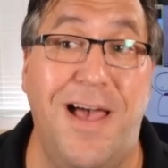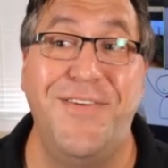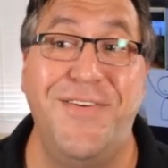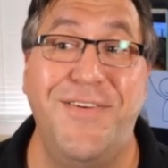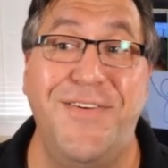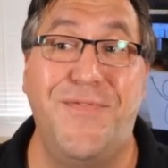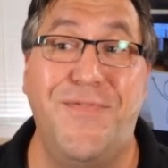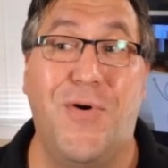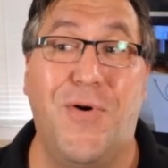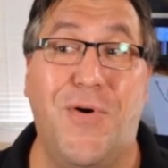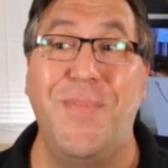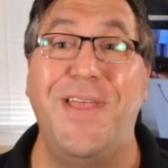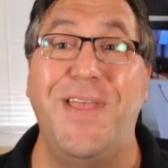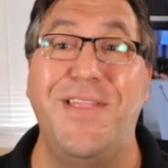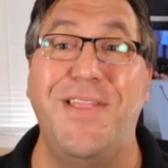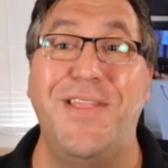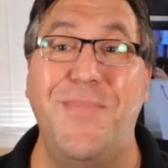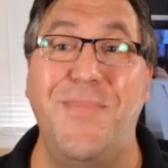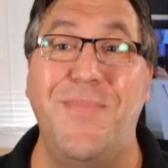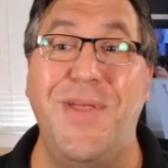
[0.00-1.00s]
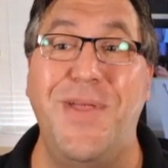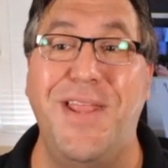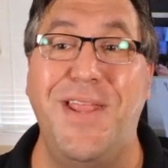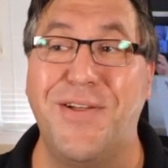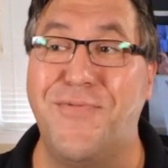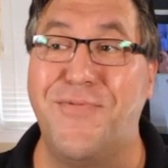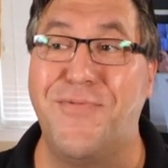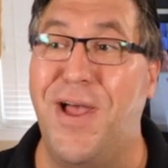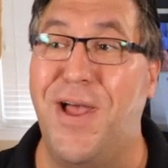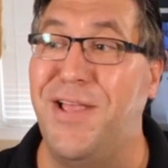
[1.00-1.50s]
for me in the
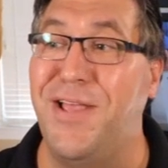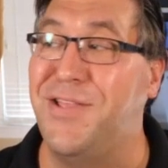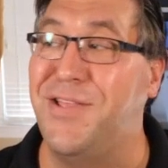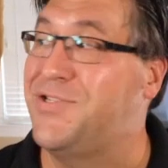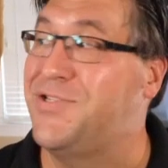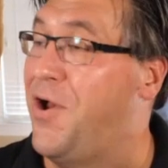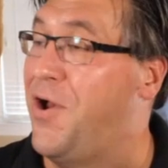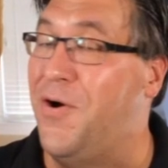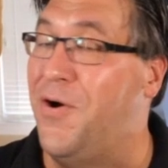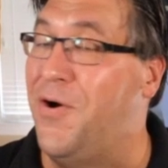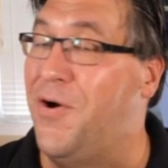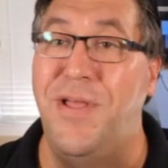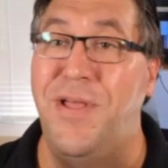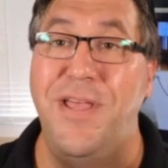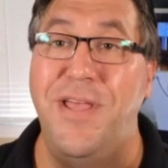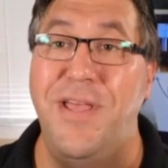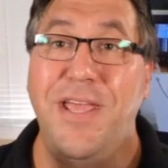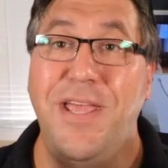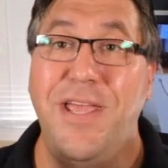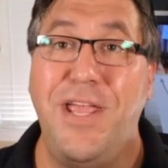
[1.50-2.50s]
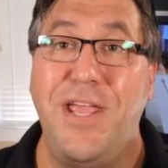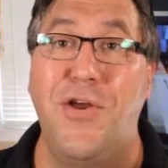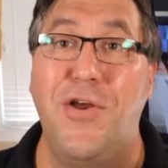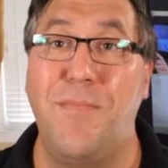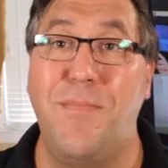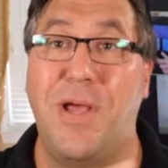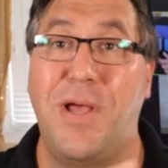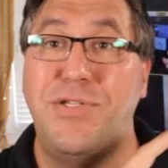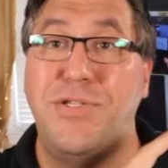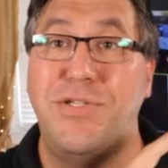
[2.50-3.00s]
meeting, right? So here
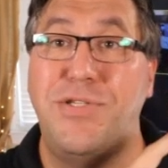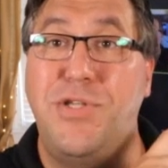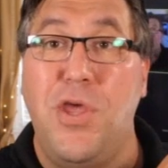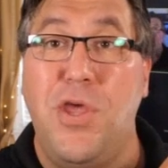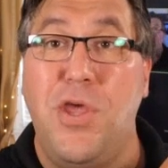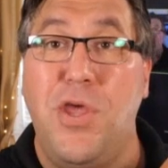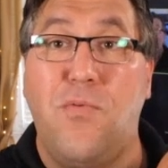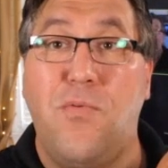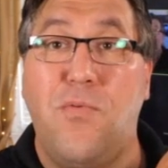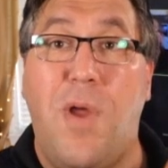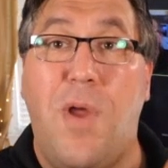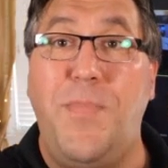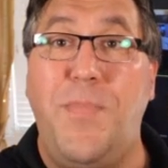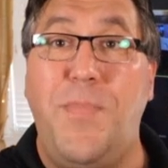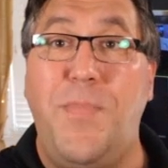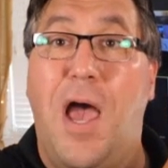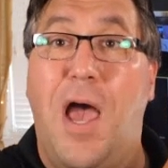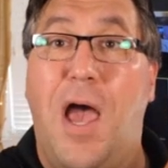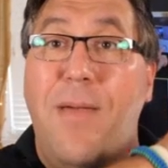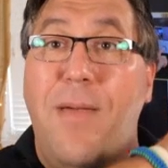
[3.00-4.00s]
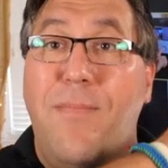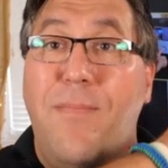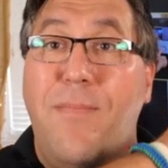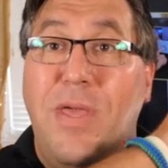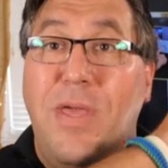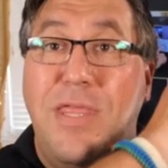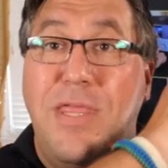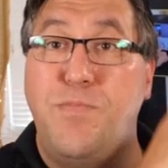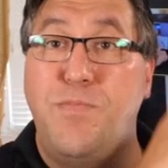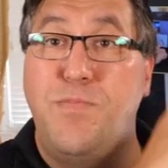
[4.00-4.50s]
in my studio, right behind me,
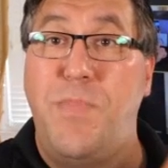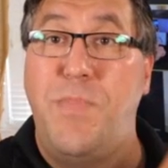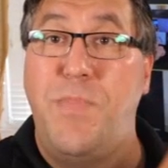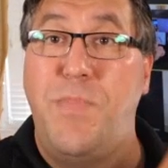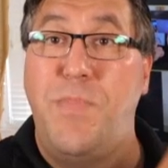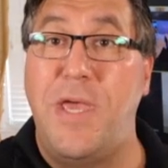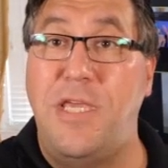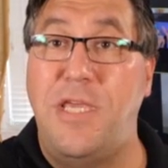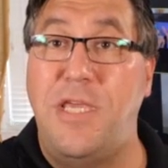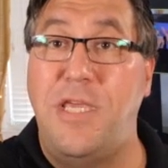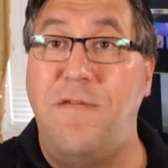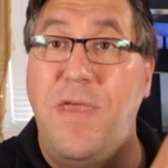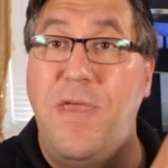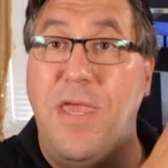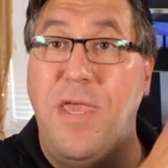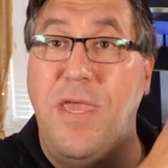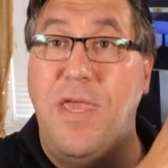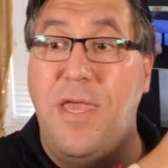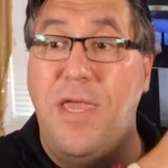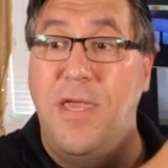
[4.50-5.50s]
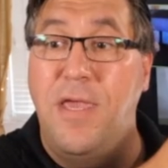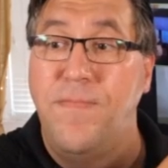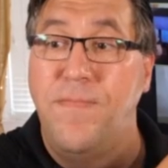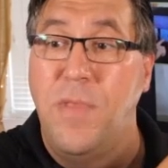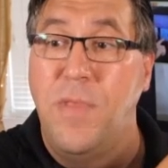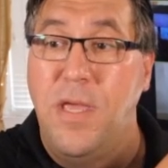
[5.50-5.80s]
this big TV